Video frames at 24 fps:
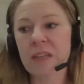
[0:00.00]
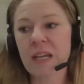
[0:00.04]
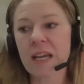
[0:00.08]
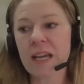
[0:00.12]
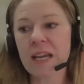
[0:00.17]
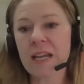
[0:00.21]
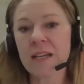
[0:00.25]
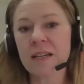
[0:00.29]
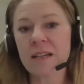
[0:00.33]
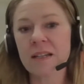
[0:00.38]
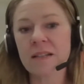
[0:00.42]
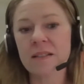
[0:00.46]

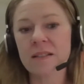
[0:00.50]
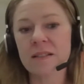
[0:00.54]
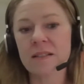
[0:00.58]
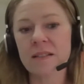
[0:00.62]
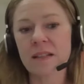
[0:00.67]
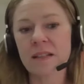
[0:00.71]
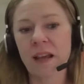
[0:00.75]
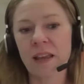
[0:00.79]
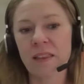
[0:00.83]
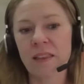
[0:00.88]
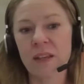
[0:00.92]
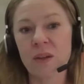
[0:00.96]
And
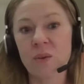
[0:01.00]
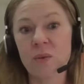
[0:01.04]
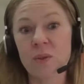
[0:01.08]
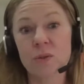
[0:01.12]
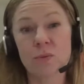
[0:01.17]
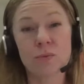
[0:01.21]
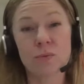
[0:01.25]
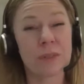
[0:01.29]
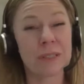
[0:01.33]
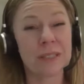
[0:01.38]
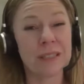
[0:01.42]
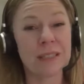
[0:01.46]
I think what's
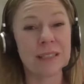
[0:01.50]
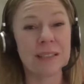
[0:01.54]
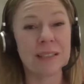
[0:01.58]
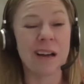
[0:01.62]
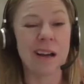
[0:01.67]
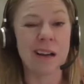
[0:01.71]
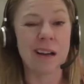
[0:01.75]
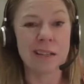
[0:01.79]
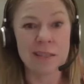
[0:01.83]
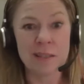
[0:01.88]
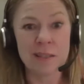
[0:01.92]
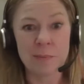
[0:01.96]
really
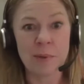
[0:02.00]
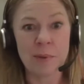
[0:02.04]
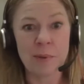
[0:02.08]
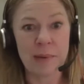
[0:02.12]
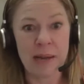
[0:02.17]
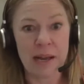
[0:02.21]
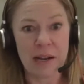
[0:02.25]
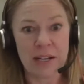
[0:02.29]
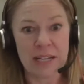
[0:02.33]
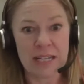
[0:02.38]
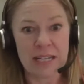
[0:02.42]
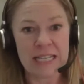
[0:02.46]
awesome
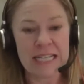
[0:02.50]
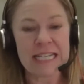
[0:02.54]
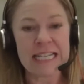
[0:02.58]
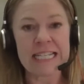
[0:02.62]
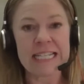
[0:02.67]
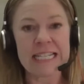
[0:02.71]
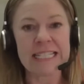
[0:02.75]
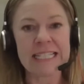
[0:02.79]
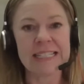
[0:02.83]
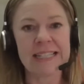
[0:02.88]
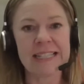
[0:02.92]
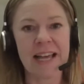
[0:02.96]
about it
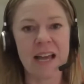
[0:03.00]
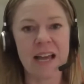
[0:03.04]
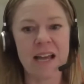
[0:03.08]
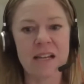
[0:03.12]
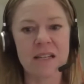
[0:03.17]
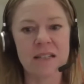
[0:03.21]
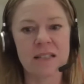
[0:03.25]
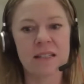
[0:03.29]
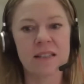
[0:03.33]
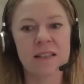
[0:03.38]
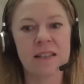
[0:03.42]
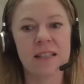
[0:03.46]
is
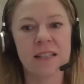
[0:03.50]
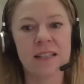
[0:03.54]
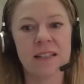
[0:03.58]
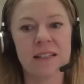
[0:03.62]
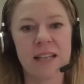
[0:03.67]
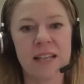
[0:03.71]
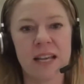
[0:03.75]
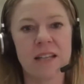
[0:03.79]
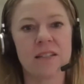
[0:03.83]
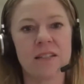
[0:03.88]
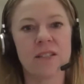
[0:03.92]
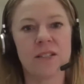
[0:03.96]
that the
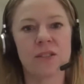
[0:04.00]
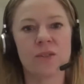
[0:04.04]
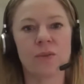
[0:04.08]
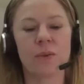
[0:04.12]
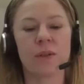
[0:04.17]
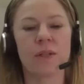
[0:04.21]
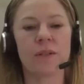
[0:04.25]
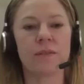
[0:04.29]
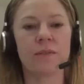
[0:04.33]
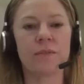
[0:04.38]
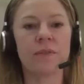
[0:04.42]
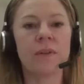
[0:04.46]
intent to
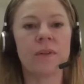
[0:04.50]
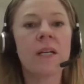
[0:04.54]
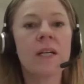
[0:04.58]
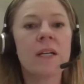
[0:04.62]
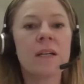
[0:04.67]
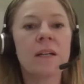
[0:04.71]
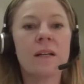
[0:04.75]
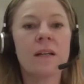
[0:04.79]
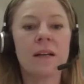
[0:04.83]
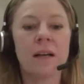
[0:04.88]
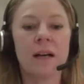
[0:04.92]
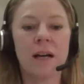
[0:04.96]
sort of
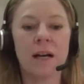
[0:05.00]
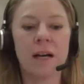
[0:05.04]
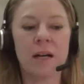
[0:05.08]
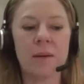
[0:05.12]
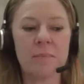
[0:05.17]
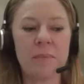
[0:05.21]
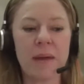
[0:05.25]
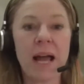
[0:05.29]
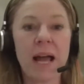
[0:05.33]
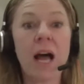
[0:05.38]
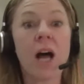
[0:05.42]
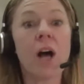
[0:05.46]

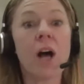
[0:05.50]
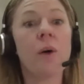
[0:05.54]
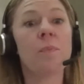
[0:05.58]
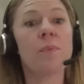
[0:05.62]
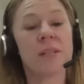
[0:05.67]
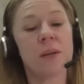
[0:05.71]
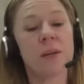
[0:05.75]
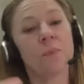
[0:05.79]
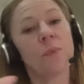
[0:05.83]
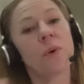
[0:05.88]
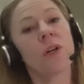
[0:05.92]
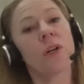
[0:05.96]
help
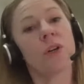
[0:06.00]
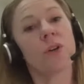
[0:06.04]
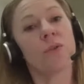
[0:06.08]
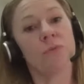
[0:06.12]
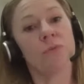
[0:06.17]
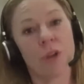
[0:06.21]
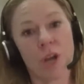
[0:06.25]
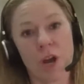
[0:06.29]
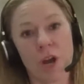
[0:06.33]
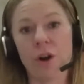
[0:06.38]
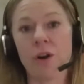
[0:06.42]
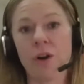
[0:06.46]
someone you
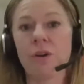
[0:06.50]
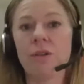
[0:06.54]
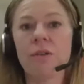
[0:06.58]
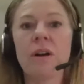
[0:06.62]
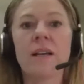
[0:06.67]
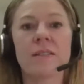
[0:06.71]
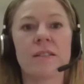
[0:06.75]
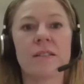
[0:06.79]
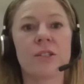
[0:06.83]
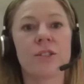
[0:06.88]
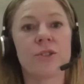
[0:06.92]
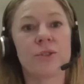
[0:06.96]
know
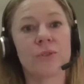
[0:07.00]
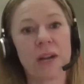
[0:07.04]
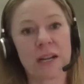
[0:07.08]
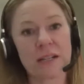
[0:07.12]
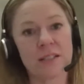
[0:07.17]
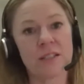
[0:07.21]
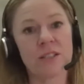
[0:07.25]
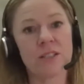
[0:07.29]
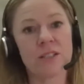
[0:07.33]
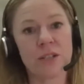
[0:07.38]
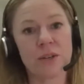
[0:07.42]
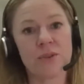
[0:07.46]
as a
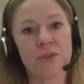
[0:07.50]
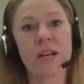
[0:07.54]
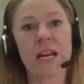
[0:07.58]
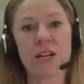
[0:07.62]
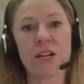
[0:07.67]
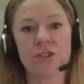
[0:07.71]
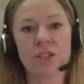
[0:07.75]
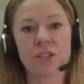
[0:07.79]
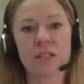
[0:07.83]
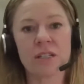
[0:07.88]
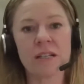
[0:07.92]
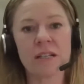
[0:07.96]
directed
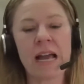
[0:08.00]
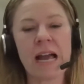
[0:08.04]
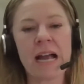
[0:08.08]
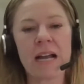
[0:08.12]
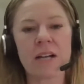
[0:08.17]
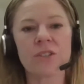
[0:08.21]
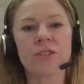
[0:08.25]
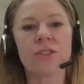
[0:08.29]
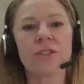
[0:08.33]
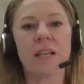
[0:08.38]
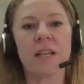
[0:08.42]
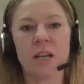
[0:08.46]
donation
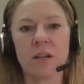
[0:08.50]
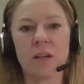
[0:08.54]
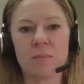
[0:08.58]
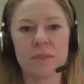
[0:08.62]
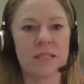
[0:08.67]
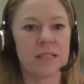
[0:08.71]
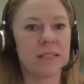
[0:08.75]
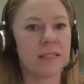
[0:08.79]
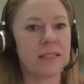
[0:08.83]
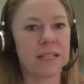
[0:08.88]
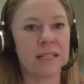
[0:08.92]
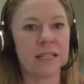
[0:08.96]
actually helps
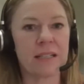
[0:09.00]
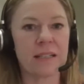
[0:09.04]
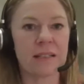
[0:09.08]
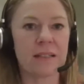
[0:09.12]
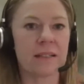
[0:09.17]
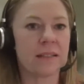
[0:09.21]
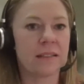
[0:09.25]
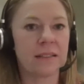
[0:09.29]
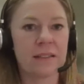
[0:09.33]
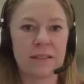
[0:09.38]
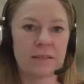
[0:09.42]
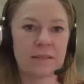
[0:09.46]
to link,
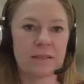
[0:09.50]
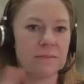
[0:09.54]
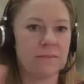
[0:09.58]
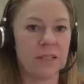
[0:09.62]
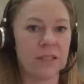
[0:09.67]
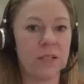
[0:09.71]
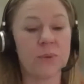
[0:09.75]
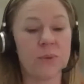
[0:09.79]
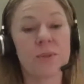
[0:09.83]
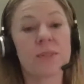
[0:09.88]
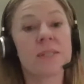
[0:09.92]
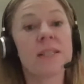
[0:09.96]

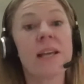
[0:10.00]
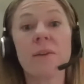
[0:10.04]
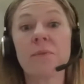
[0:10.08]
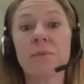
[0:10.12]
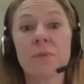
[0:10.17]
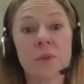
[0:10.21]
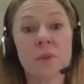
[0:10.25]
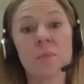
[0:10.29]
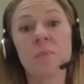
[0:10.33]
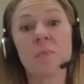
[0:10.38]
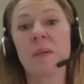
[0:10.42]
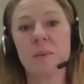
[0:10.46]
you know,
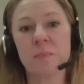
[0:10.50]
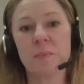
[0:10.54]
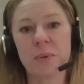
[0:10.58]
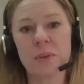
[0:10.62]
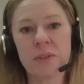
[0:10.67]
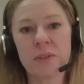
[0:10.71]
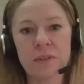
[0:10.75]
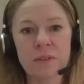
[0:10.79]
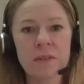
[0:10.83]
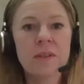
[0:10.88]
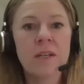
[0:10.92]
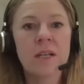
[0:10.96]
several
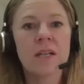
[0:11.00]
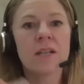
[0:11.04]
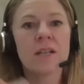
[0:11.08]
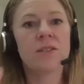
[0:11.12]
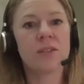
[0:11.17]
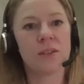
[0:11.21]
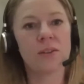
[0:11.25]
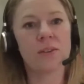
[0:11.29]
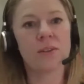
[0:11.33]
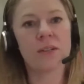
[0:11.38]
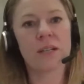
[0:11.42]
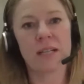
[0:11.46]
people
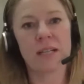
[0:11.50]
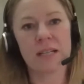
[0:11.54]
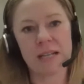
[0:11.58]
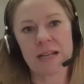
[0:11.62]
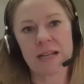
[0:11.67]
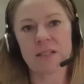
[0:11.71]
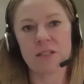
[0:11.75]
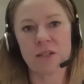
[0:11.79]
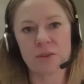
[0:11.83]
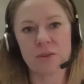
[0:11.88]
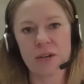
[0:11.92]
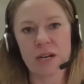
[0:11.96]
to
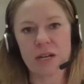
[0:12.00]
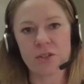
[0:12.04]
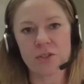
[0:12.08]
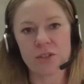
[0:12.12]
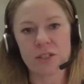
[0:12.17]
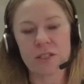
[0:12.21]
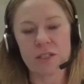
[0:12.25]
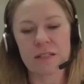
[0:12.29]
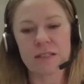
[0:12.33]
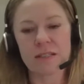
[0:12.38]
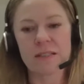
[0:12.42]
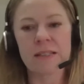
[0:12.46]
connect
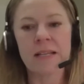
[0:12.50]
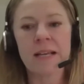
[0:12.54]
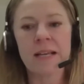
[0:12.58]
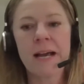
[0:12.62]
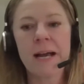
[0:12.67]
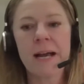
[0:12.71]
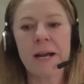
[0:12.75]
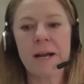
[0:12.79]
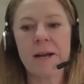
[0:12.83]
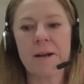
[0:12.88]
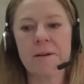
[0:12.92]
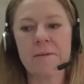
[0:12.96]
donations.
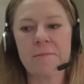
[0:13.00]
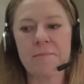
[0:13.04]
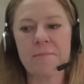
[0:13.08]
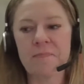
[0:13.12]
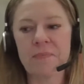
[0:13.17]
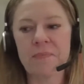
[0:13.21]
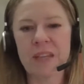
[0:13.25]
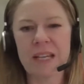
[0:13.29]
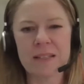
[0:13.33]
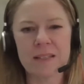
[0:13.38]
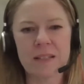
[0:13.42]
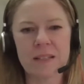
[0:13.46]

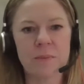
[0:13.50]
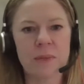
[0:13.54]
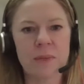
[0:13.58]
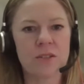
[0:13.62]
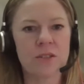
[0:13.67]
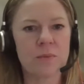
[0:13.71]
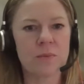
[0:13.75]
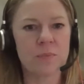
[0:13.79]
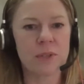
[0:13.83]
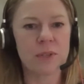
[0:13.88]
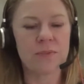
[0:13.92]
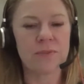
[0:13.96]
As I
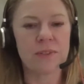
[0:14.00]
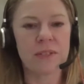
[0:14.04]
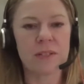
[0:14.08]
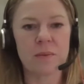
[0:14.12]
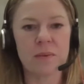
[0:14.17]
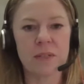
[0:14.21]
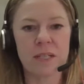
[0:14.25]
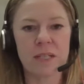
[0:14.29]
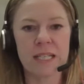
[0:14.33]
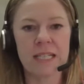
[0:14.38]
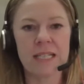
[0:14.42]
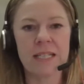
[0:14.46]
mentioned briefly,
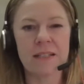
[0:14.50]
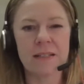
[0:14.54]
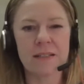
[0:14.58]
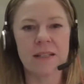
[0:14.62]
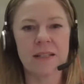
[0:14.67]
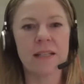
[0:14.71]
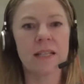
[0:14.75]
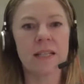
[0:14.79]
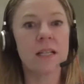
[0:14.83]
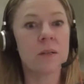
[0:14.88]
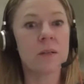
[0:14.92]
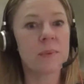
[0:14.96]
kidney is a
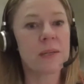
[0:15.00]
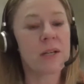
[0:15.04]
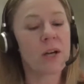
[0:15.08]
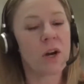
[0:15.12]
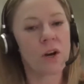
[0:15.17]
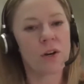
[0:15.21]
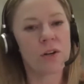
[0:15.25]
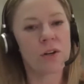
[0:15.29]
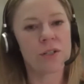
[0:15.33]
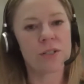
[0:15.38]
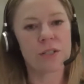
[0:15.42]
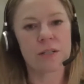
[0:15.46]
little bit
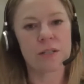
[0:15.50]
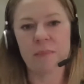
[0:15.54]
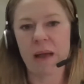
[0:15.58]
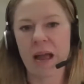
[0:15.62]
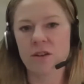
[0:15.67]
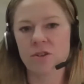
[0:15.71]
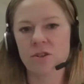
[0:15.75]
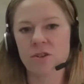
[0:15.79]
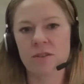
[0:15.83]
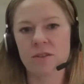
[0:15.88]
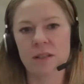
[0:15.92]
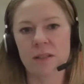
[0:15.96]
harder to
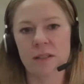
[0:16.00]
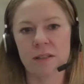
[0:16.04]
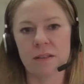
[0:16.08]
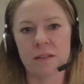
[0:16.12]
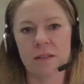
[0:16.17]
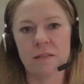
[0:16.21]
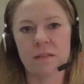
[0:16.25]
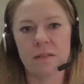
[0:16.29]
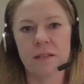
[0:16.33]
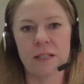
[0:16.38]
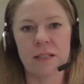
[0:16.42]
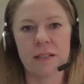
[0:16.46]
match than
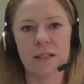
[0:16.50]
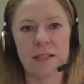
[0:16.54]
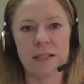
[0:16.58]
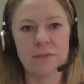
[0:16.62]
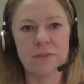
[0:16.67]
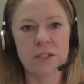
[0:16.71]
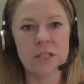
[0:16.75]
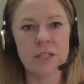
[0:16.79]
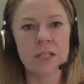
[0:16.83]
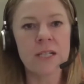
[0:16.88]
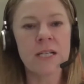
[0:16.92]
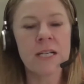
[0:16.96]

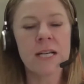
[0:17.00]
liver.